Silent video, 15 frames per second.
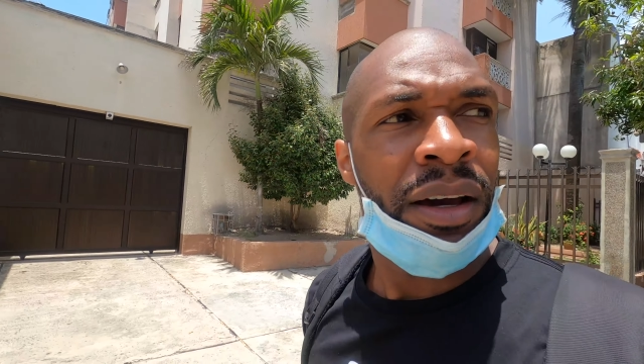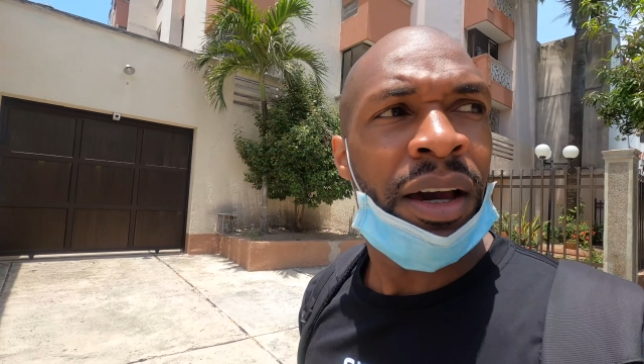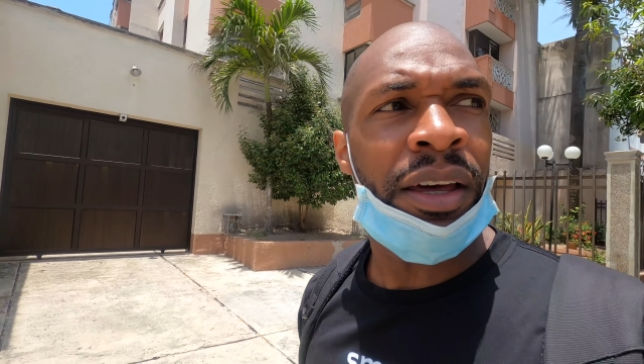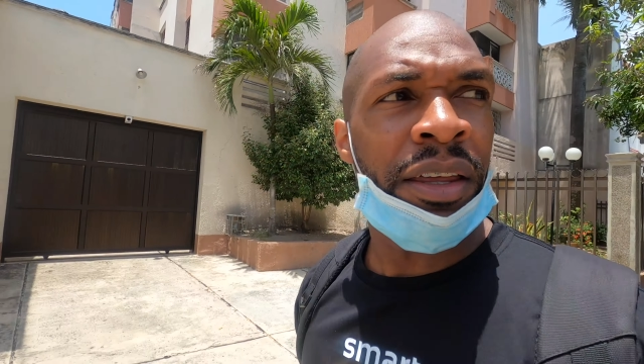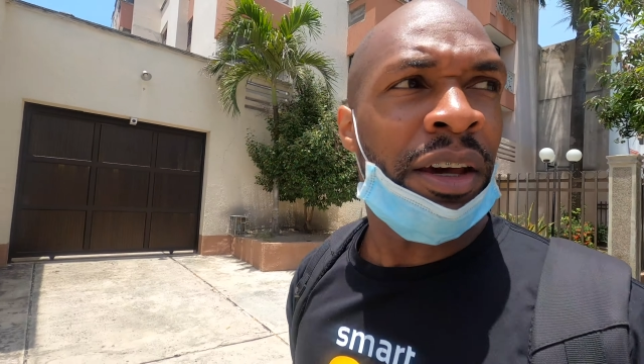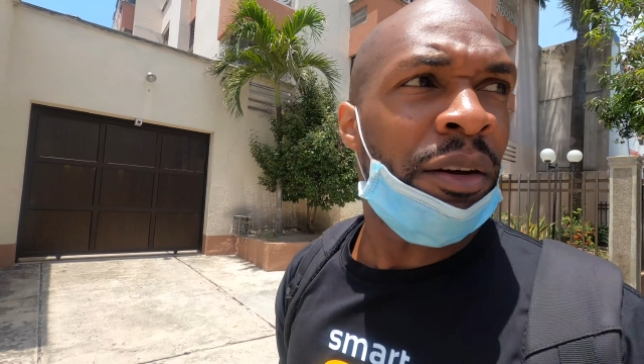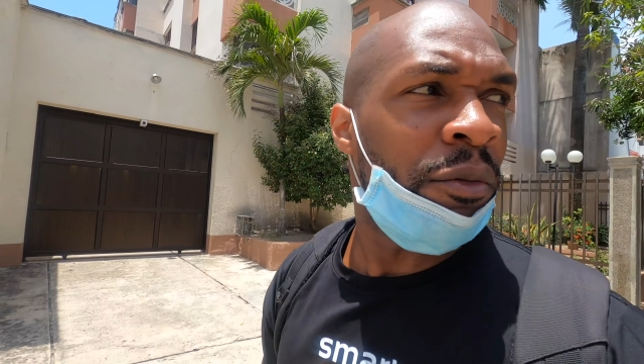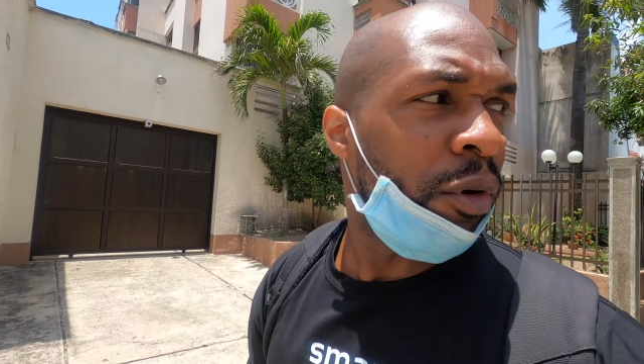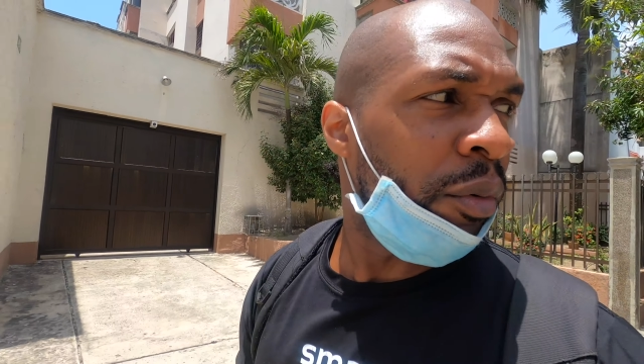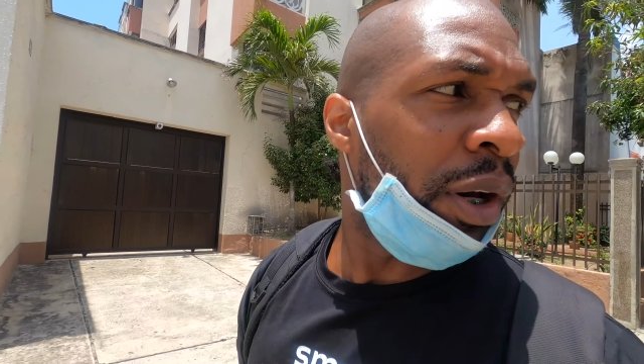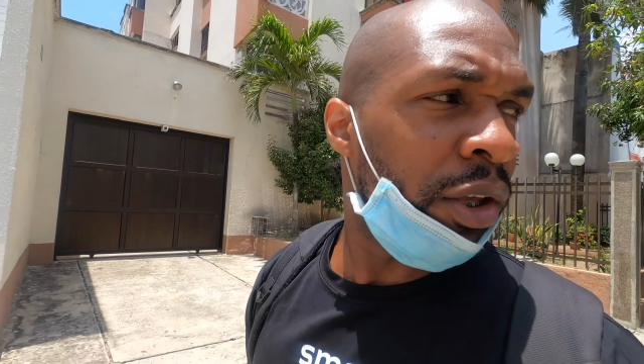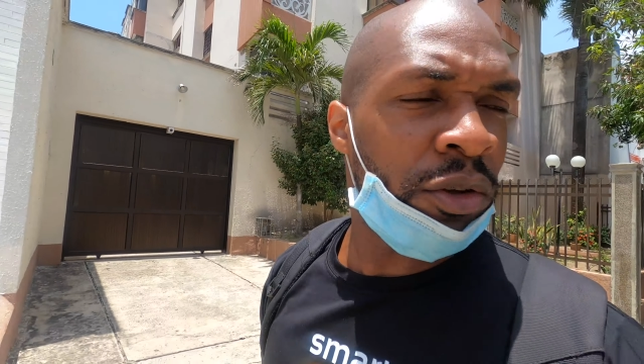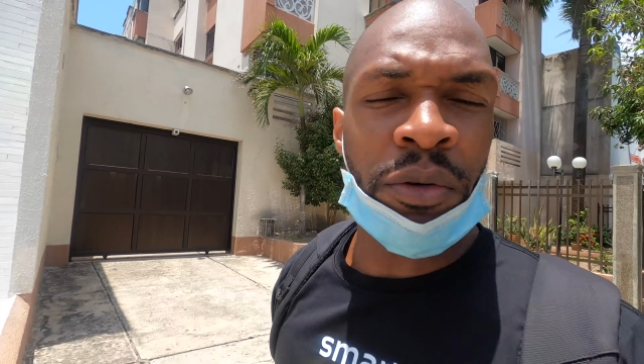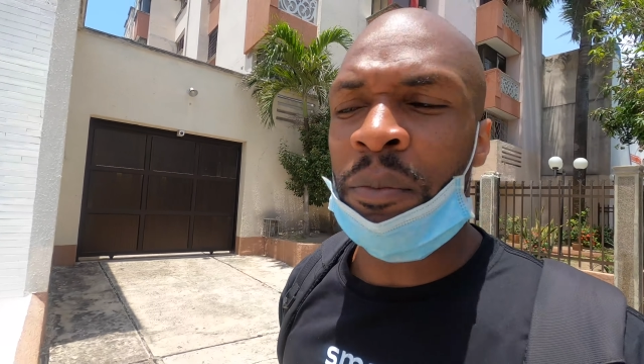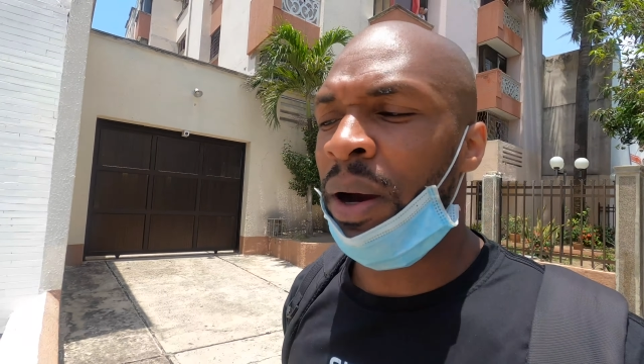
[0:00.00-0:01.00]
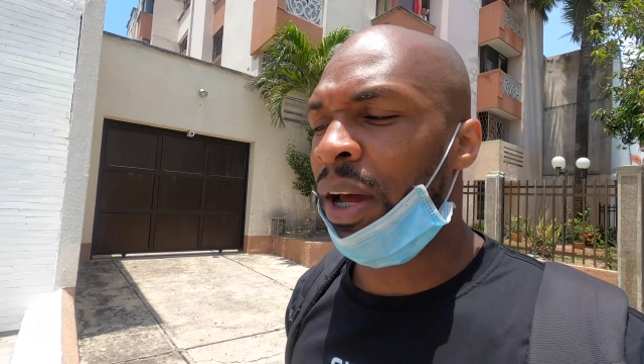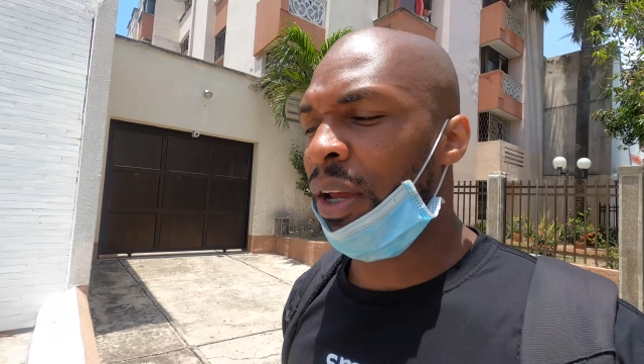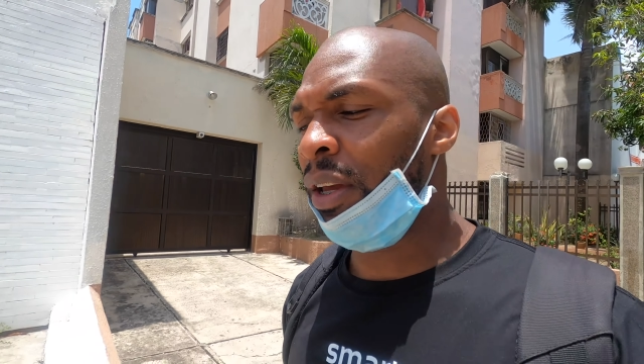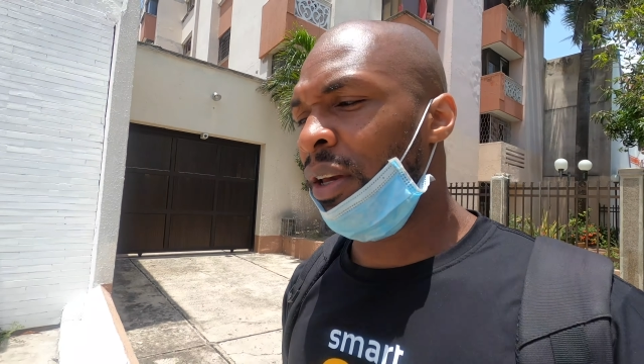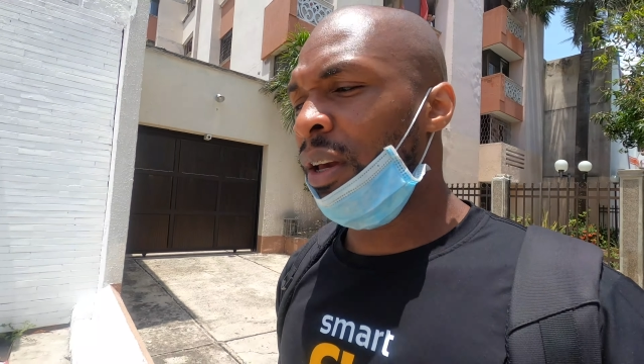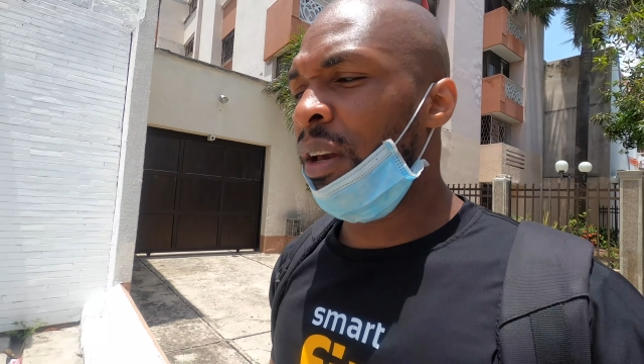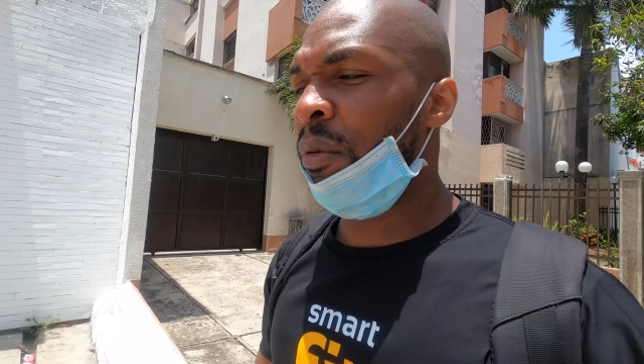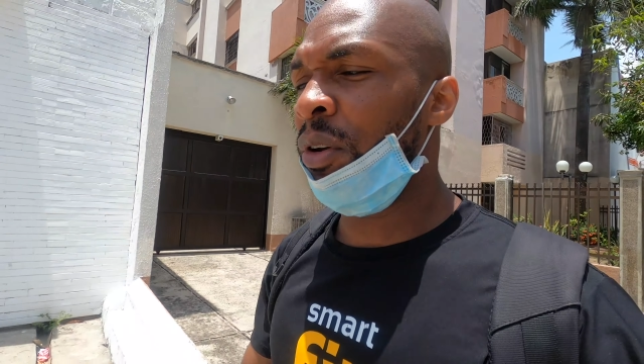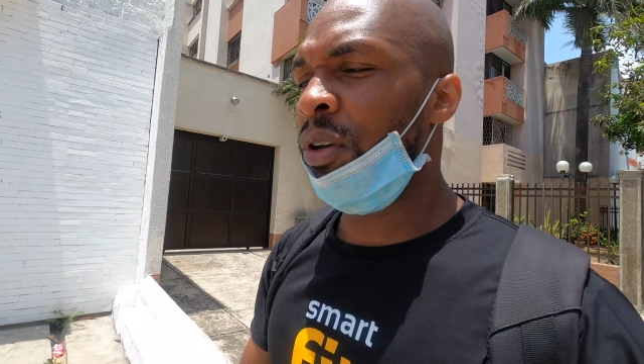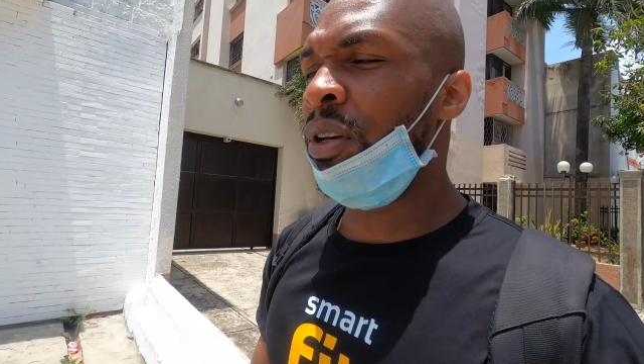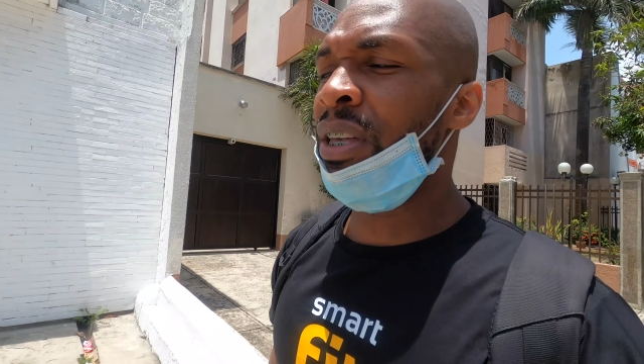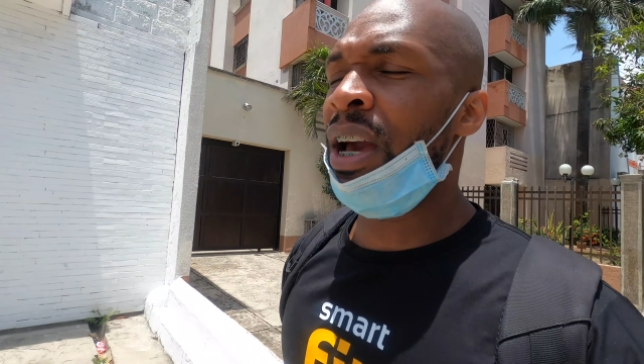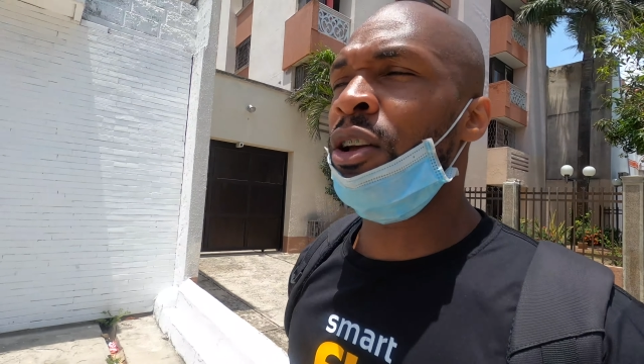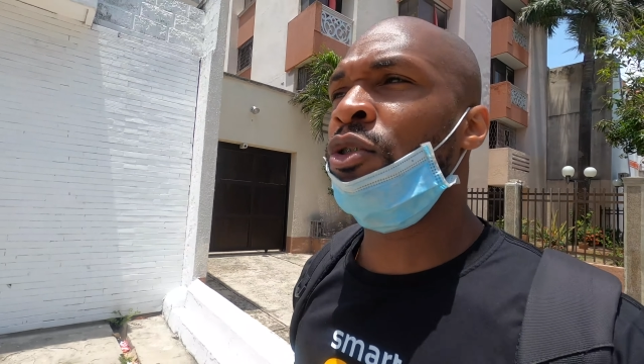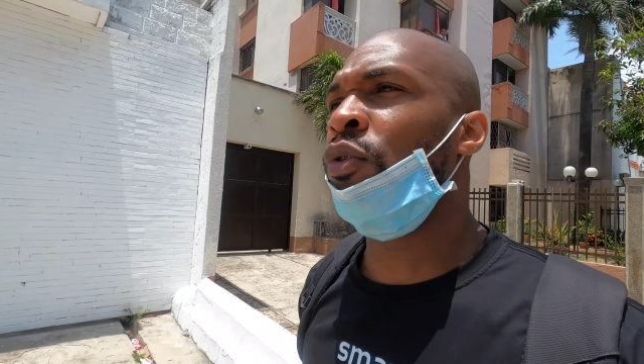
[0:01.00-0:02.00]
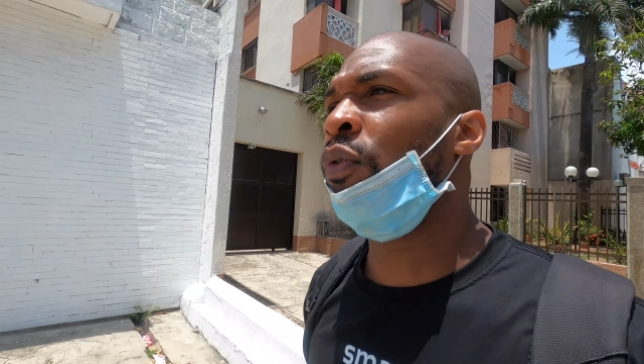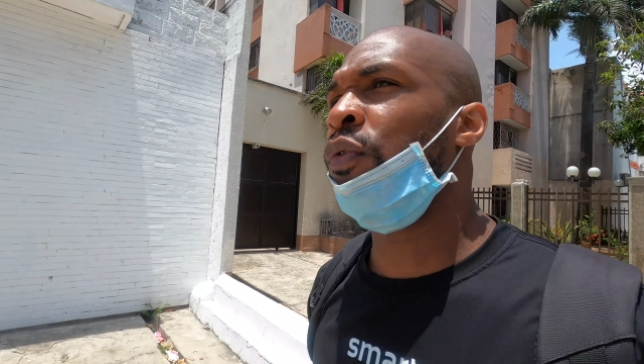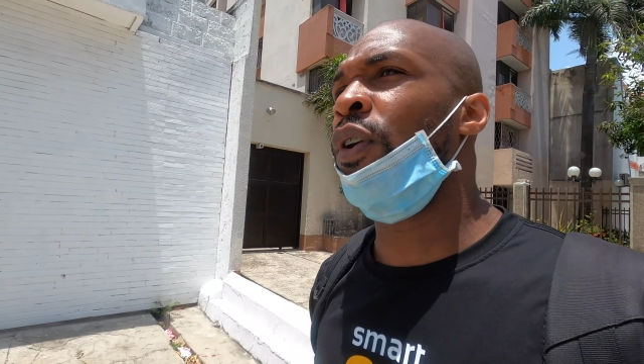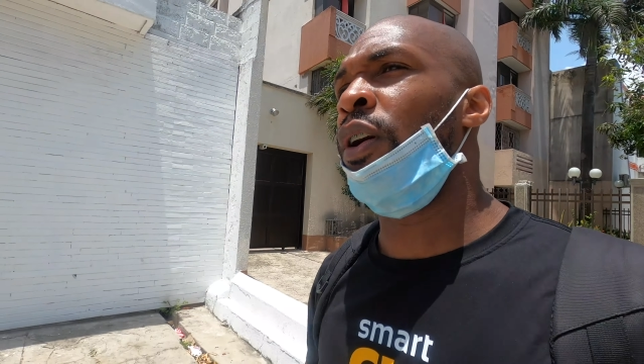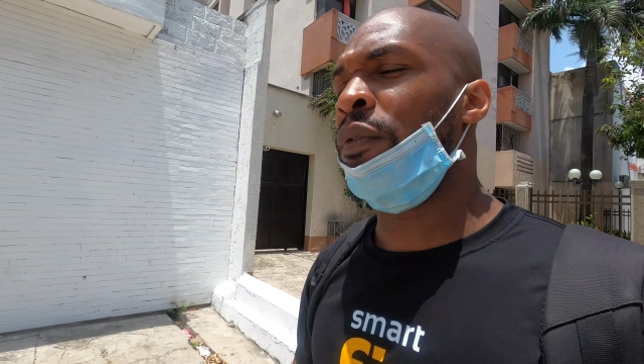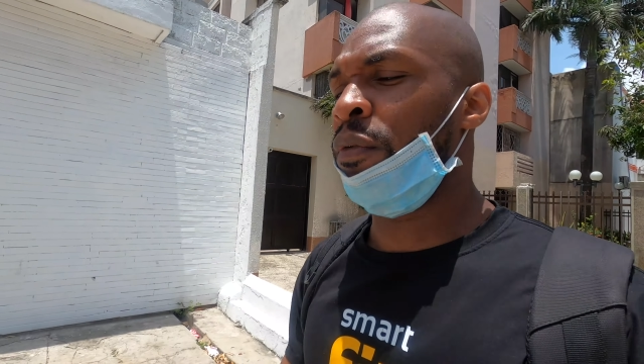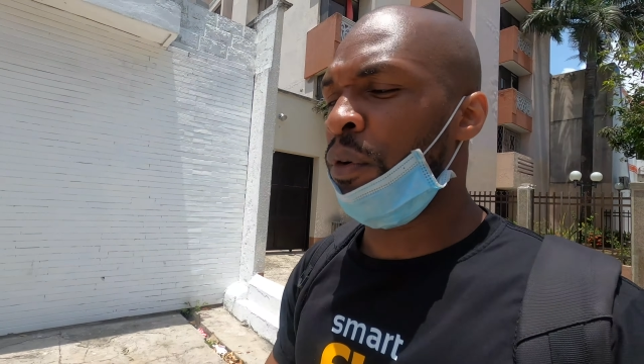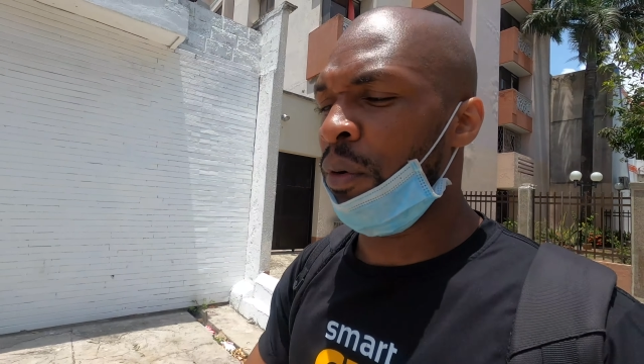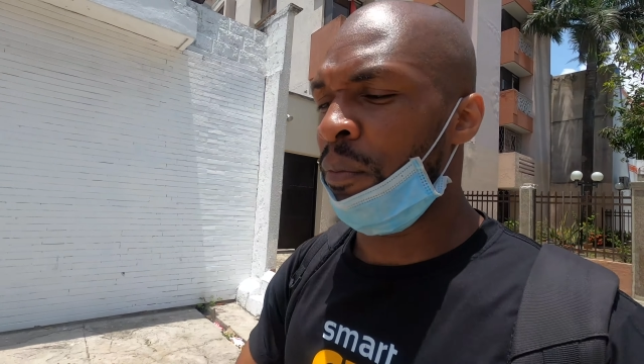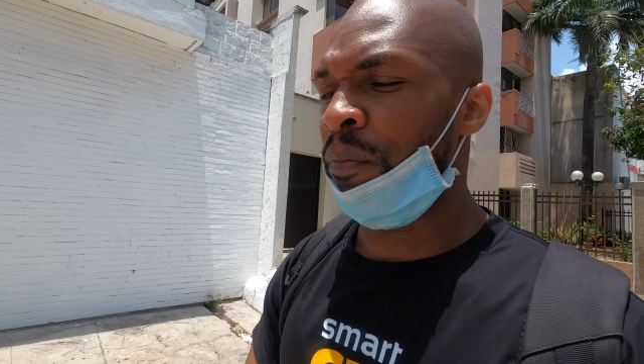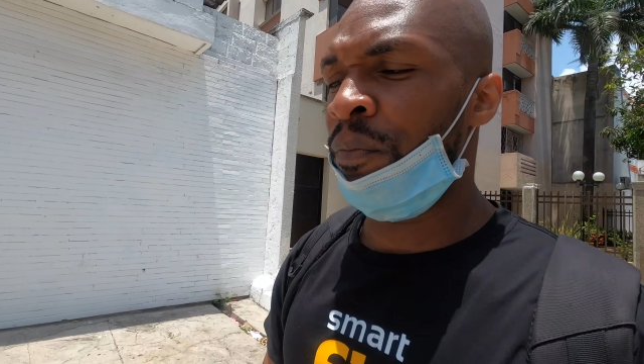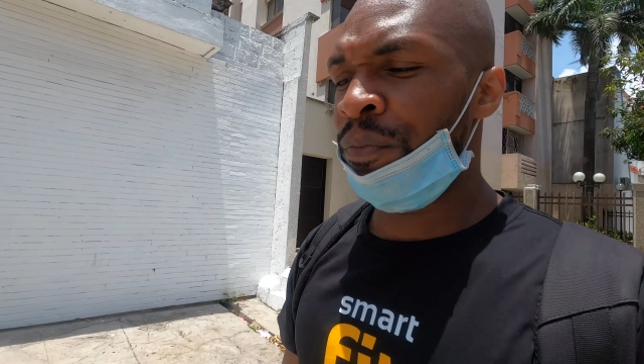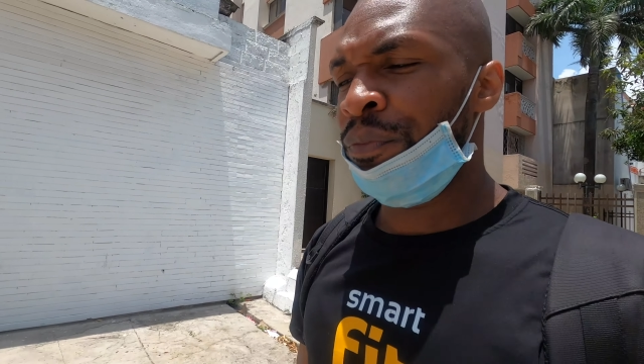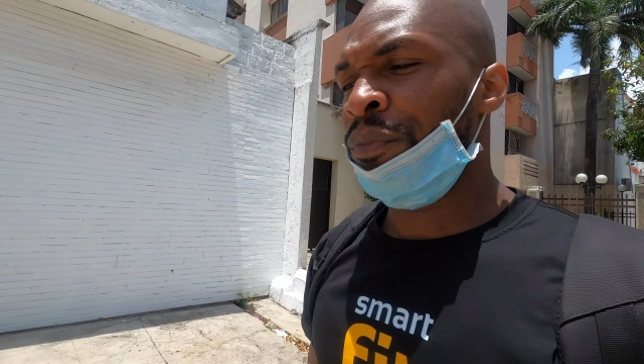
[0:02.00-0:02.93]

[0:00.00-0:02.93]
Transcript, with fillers: And then we went to Barranquilla, which is not too far from